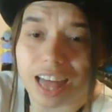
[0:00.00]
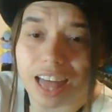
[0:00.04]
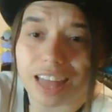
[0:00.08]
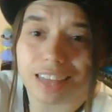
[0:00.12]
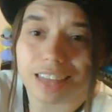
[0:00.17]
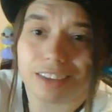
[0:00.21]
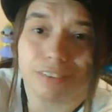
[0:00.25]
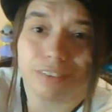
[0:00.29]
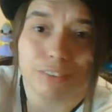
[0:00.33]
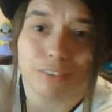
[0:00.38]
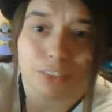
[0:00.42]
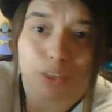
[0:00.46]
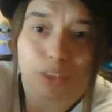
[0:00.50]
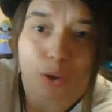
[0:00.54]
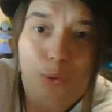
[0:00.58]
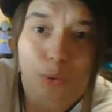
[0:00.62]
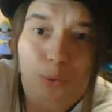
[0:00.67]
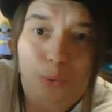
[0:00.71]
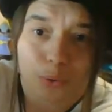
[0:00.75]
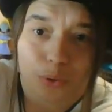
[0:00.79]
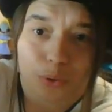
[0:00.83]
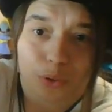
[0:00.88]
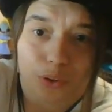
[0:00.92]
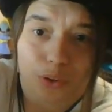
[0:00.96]
even
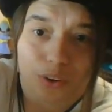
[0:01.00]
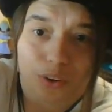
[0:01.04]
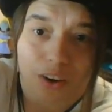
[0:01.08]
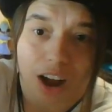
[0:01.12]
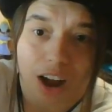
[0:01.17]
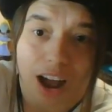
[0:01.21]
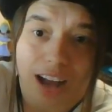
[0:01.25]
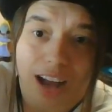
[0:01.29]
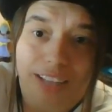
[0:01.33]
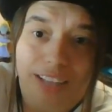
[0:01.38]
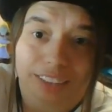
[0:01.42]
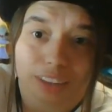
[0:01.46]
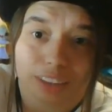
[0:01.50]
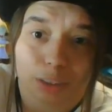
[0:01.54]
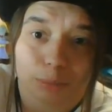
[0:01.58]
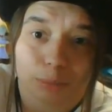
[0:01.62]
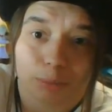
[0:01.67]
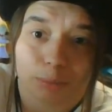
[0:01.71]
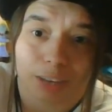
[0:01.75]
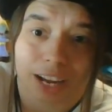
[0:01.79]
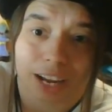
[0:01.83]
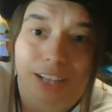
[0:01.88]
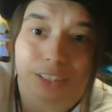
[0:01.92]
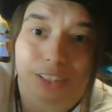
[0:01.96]
though your eyes are
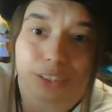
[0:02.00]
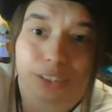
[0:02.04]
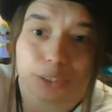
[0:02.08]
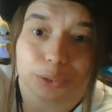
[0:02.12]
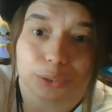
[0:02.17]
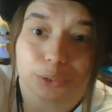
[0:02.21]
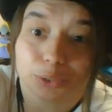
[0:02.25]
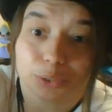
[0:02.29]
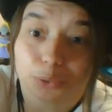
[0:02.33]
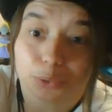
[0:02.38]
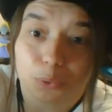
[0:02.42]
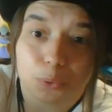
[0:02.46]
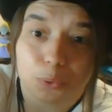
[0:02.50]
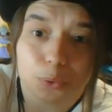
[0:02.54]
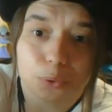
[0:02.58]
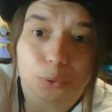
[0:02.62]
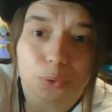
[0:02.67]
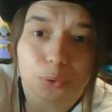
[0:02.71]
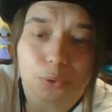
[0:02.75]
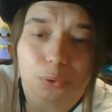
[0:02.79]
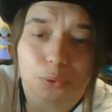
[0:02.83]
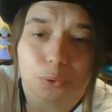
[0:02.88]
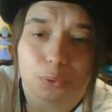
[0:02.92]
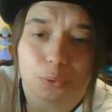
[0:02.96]
blind, your soul
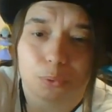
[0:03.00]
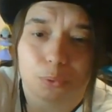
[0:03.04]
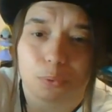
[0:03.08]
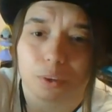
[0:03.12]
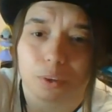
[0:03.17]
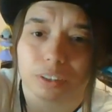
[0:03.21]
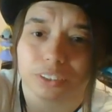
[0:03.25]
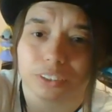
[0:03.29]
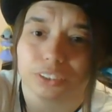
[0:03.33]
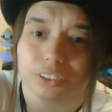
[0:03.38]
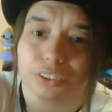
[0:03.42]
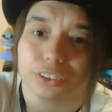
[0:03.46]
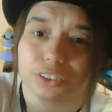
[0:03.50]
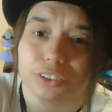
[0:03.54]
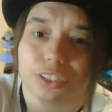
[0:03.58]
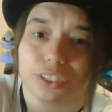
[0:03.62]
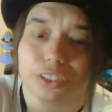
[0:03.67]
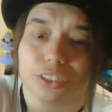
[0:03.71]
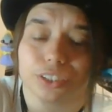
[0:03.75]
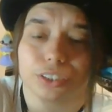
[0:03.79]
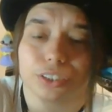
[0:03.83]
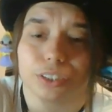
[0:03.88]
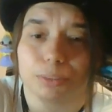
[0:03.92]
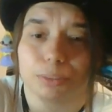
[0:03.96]
wants
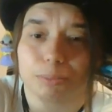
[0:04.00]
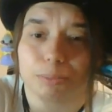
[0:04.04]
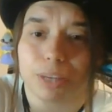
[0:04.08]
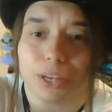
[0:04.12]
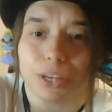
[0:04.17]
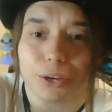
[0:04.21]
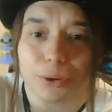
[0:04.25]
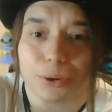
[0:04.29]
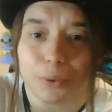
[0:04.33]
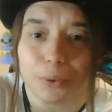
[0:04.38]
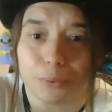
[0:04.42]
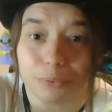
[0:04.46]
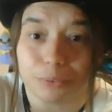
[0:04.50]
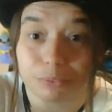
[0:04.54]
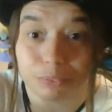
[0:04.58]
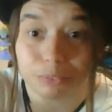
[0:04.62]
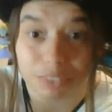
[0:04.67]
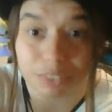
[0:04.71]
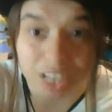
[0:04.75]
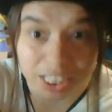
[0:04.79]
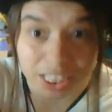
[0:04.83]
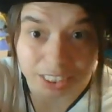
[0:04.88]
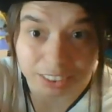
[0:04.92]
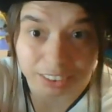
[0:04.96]
to be your own
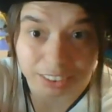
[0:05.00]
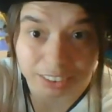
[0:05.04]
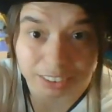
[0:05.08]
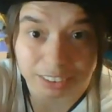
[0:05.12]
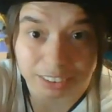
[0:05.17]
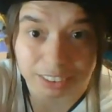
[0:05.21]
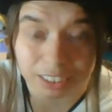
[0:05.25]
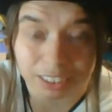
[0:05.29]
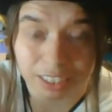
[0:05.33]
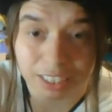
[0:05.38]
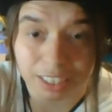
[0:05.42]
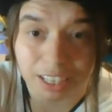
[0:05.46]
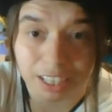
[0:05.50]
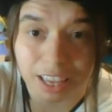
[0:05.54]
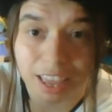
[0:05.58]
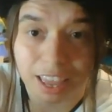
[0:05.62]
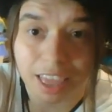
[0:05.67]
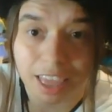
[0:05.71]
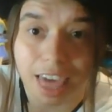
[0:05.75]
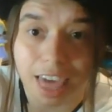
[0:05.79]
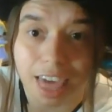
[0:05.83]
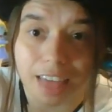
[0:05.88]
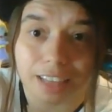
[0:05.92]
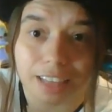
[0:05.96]
friend.
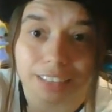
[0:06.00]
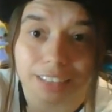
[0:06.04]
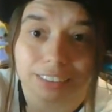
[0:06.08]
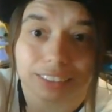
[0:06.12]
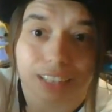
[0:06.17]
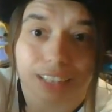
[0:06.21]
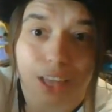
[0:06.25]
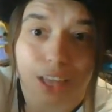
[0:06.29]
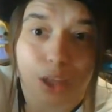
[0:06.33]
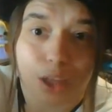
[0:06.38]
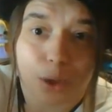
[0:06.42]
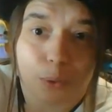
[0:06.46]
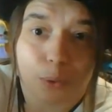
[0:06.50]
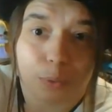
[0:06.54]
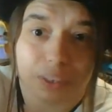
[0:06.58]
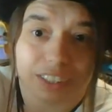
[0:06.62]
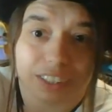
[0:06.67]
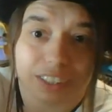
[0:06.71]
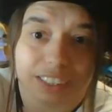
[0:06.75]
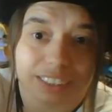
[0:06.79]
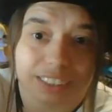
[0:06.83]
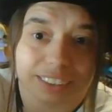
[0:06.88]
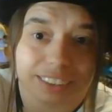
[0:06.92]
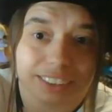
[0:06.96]
And
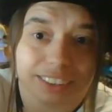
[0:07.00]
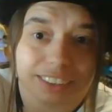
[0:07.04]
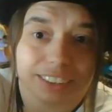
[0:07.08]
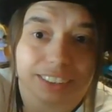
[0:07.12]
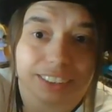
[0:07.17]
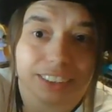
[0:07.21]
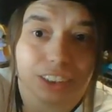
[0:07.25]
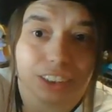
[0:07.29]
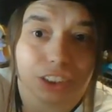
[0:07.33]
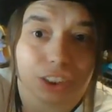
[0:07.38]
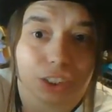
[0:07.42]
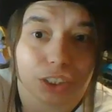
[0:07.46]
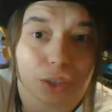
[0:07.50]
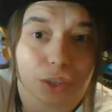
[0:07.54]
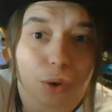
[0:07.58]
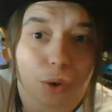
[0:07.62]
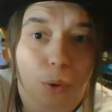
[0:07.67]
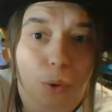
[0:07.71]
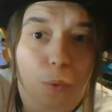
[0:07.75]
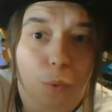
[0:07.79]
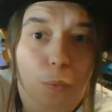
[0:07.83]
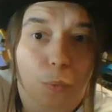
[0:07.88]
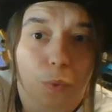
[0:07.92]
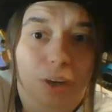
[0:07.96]
with this decision,
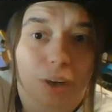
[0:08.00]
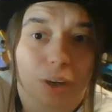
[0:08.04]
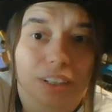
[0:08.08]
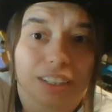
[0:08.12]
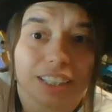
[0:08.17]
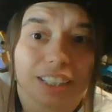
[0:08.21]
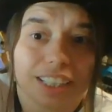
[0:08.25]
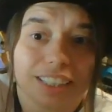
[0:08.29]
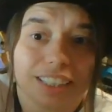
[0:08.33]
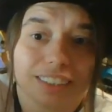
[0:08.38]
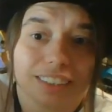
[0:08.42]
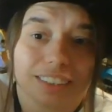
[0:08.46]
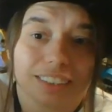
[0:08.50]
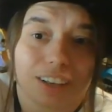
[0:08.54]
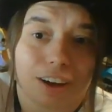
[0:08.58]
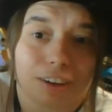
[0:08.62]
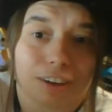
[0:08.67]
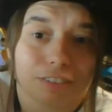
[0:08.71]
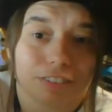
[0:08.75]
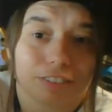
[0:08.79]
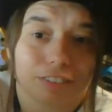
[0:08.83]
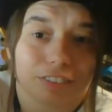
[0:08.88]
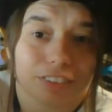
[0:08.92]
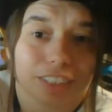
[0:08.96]
one leads
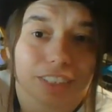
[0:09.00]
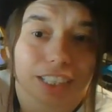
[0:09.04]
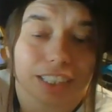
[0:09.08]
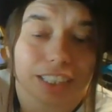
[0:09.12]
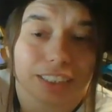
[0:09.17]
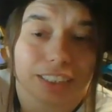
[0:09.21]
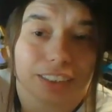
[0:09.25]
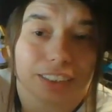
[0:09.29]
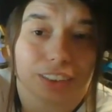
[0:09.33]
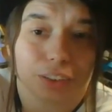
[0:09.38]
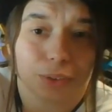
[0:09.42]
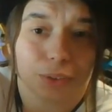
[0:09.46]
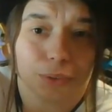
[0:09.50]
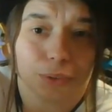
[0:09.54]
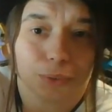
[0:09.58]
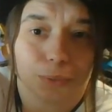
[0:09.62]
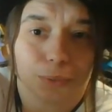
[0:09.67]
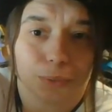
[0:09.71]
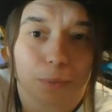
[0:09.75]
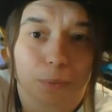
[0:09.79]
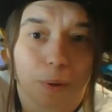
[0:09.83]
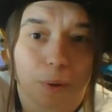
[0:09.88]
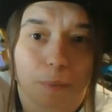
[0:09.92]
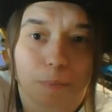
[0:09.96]
off
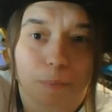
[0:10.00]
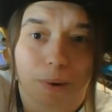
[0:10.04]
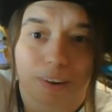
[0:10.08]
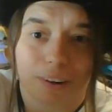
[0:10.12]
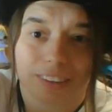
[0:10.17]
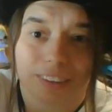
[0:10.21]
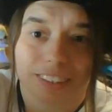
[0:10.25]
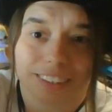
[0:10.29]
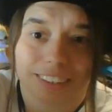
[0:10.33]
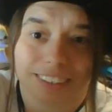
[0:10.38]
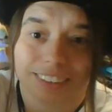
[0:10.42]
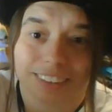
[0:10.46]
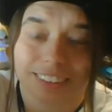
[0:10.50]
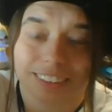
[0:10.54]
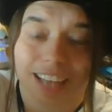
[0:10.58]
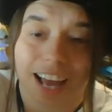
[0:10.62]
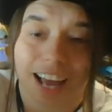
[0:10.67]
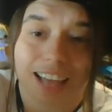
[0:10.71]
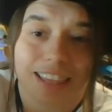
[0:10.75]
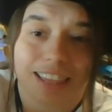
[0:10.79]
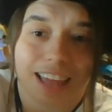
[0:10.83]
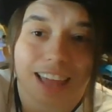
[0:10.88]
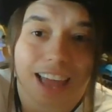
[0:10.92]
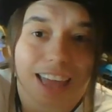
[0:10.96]
into a part of the
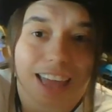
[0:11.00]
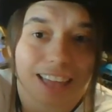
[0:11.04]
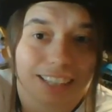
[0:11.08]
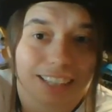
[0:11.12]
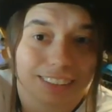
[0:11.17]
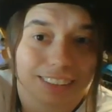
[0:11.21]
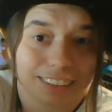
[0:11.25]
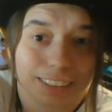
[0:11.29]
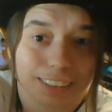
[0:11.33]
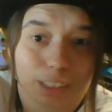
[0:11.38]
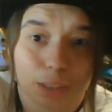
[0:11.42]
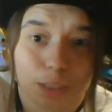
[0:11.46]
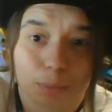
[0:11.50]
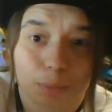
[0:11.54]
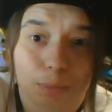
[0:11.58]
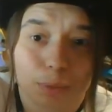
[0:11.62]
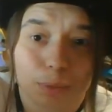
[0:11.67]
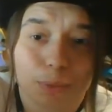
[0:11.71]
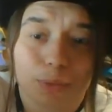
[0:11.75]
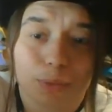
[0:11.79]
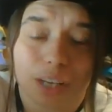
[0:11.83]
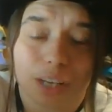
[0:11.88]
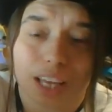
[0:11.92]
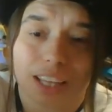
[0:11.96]
sky that isn't the
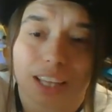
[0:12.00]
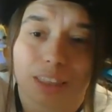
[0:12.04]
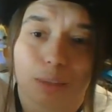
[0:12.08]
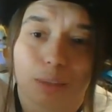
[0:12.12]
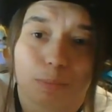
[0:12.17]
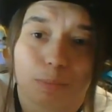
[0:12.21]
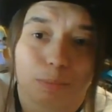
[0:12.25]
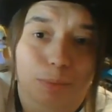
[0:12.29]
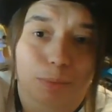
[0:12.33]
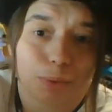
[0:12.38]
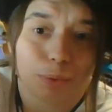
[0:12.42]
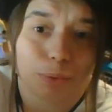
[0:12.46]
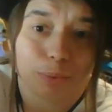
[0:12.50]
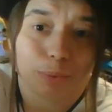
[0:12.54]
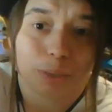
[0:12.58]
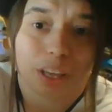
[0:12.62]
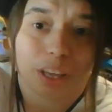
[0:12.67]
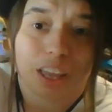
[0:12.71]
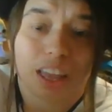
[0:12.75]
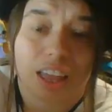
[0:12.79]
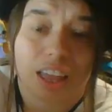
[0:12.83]
moon, and the moon